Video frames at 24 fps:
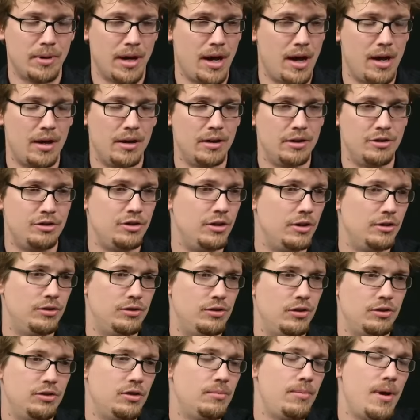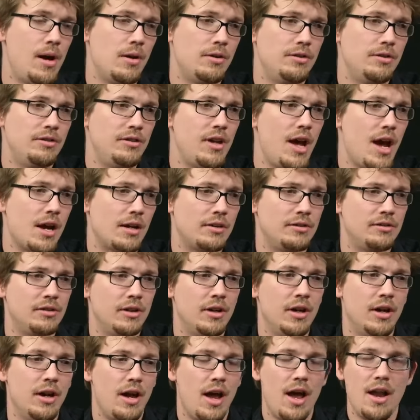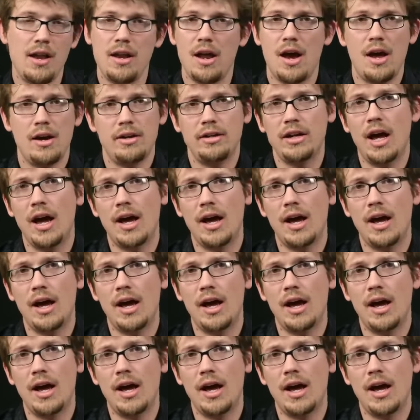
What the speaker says: biology is just about sex and not